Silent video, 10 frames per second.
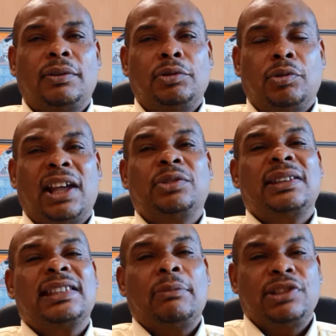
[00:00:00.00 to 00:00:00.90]
would have to
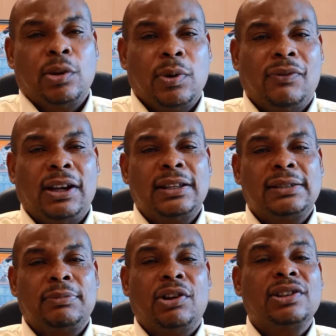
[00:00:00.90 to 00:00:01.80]
establish equivalence,
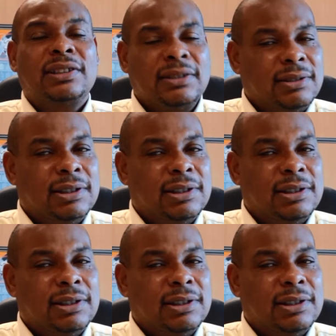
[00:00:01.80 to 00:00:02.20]
because